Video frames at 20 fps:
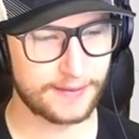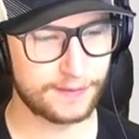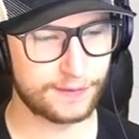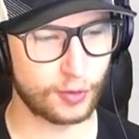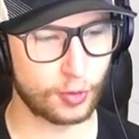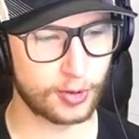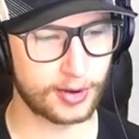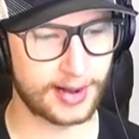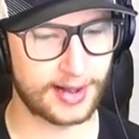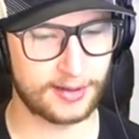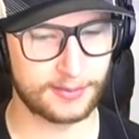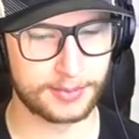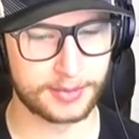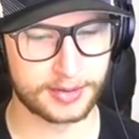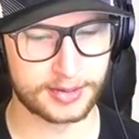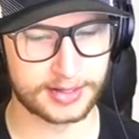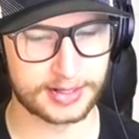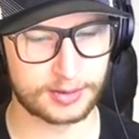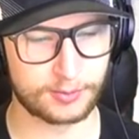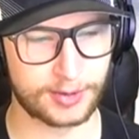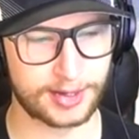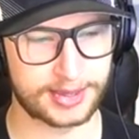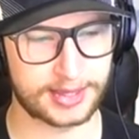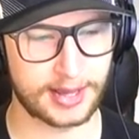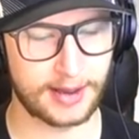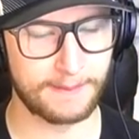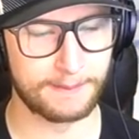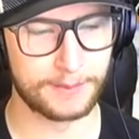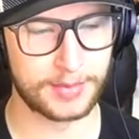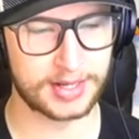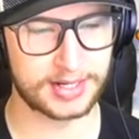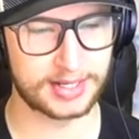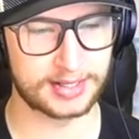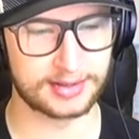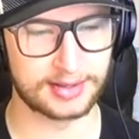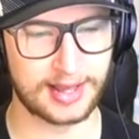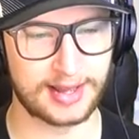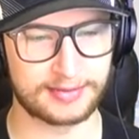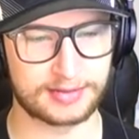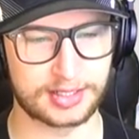for Alberta with a minute
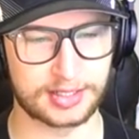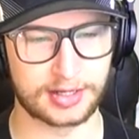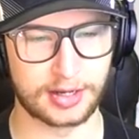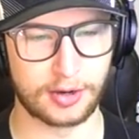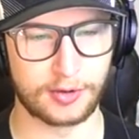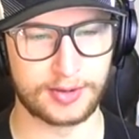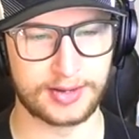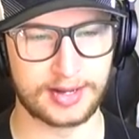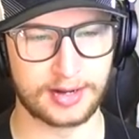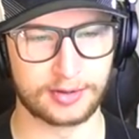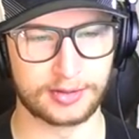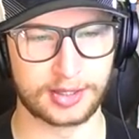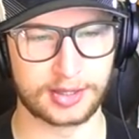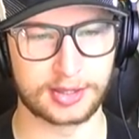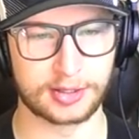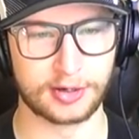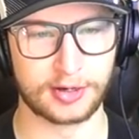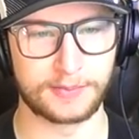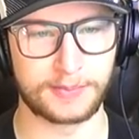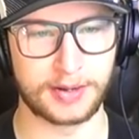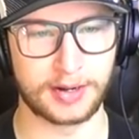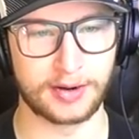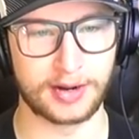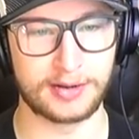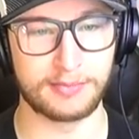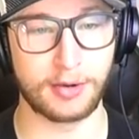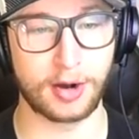left to go here in the third period.